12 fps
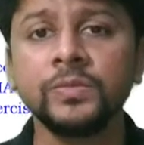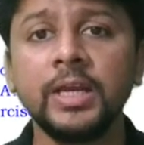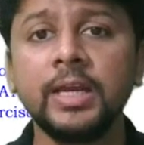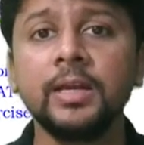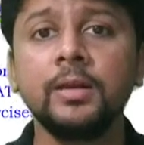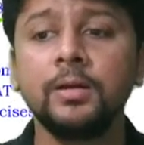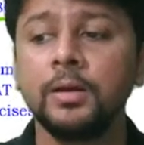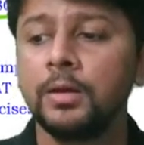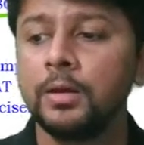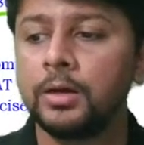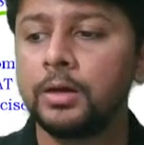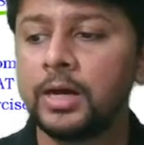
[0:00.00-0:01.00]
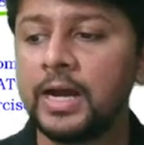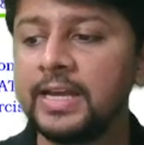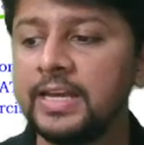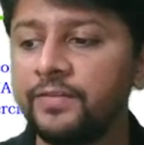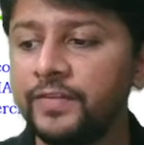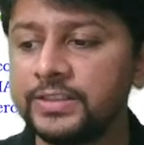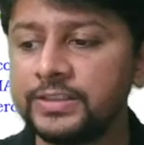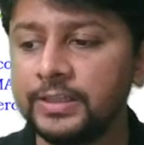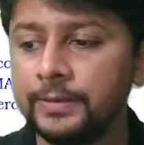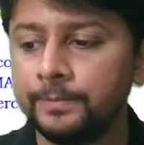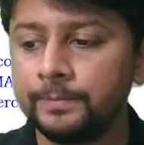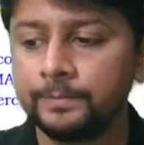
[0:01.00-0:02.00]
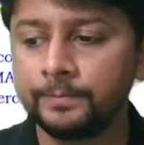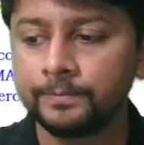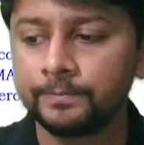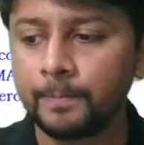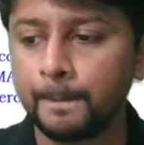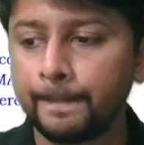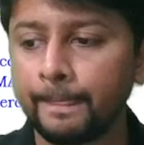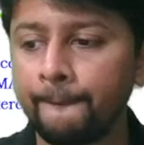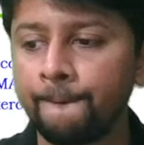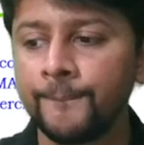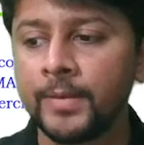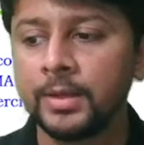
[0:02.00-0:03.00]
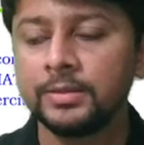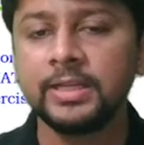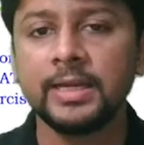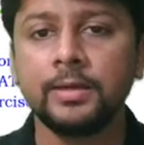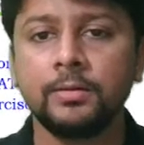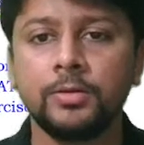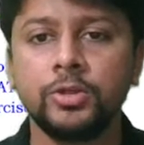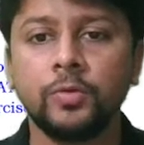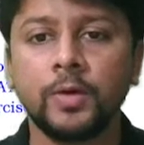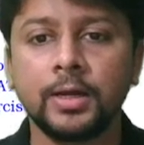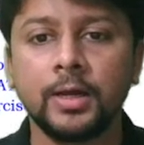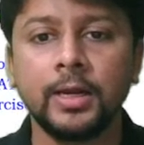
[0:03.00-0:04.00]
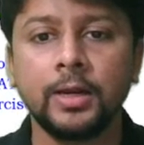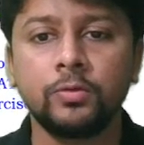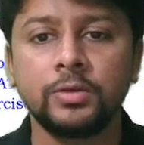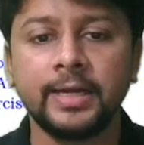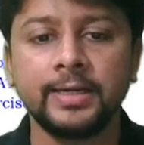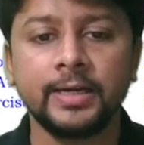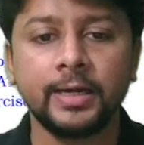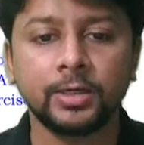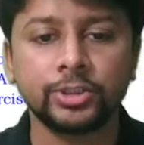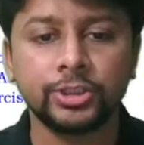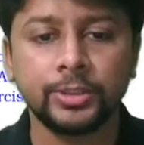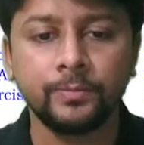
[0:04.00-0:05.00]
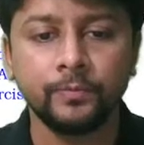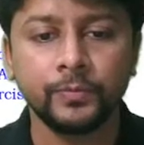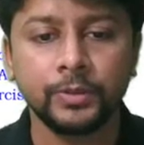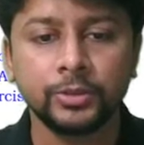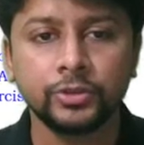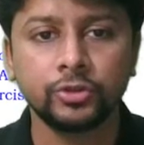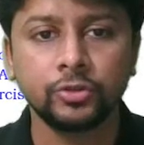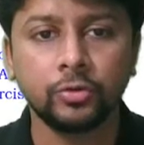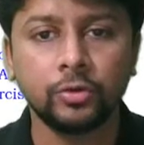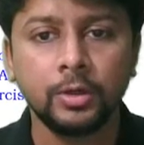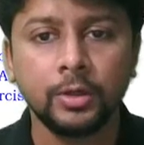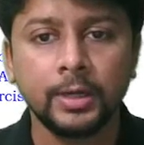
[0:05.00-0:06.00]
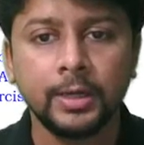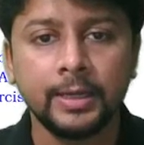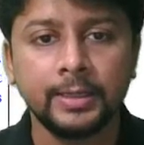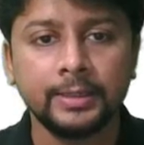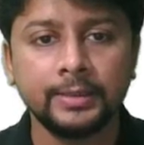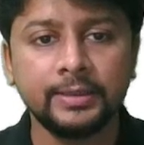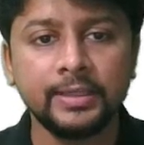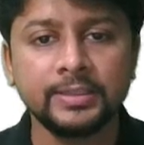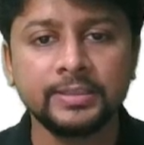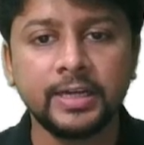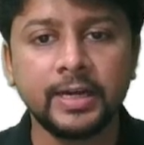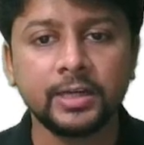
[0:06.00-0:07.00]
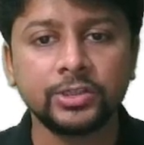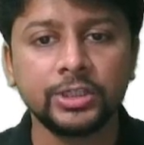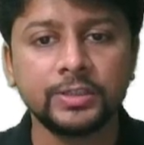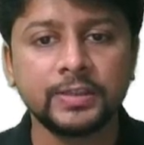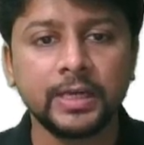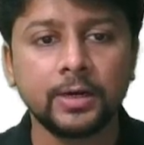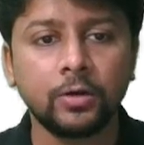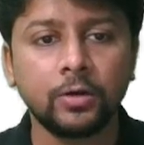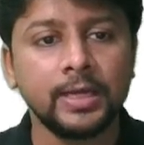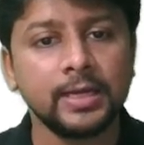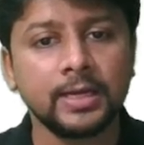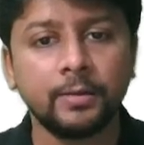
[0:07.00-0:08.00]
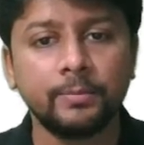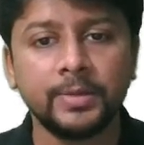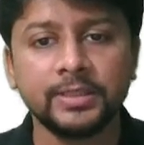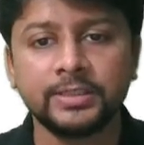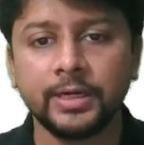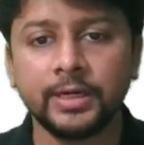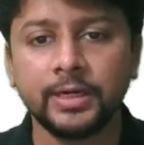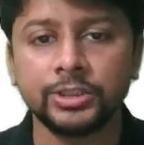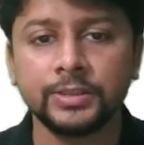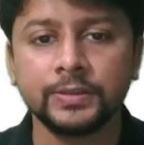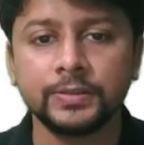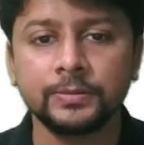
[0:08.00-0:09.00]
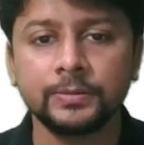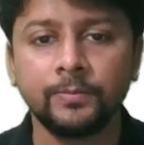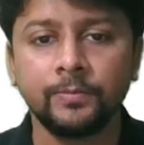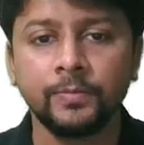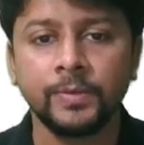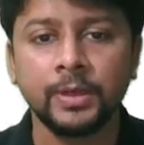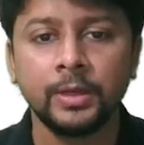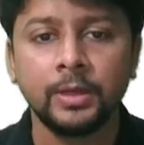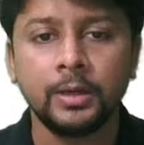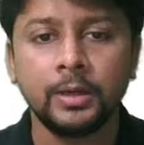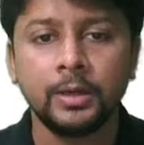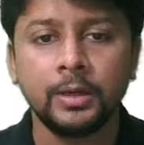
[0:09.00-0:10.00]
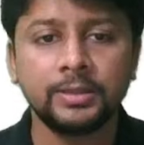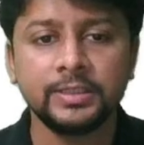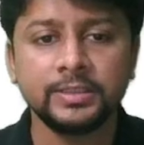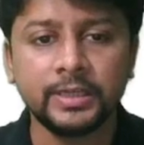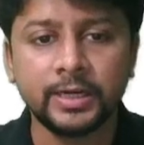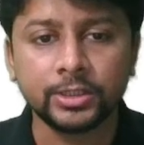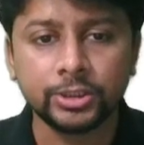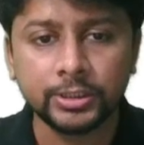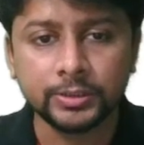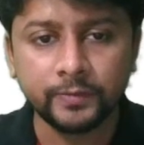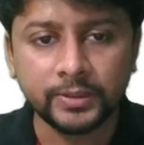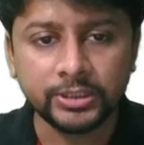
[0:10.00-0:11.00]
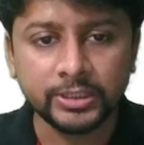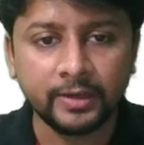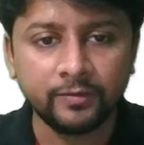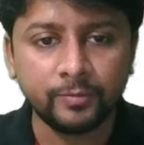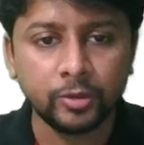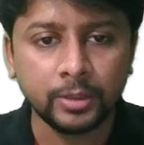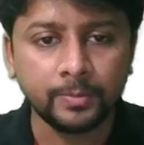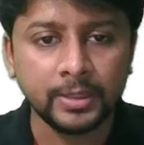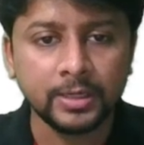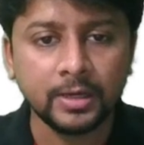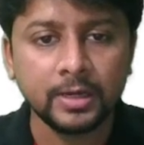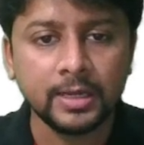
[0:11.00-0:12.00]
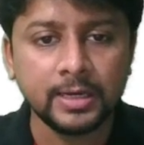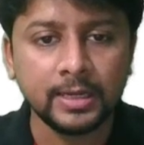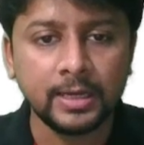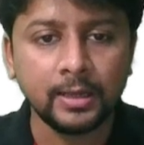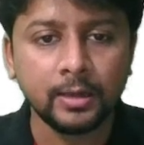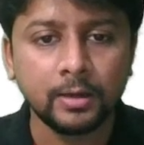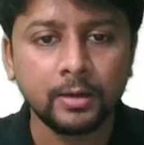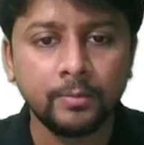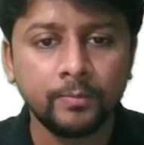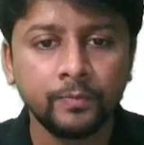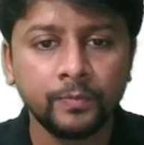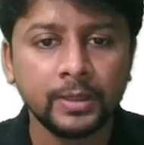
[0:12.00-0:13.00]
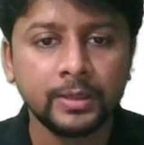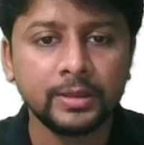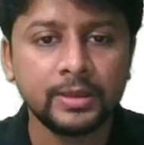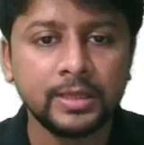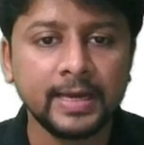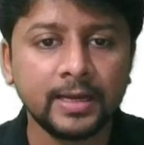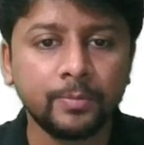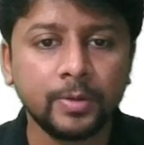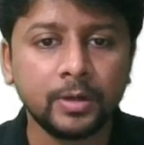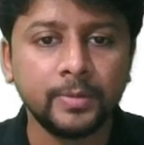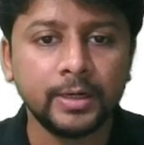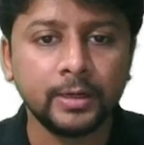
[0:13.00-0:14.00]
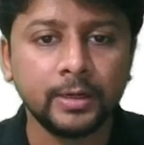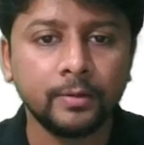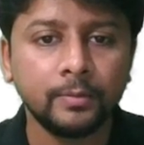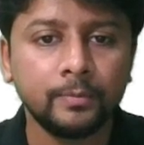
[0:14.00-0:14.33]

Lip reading: in IFSC, then you are allowed that deduction. So these deductions are all income based deductions, but these deductions which I have put up in green ink, they are permitted.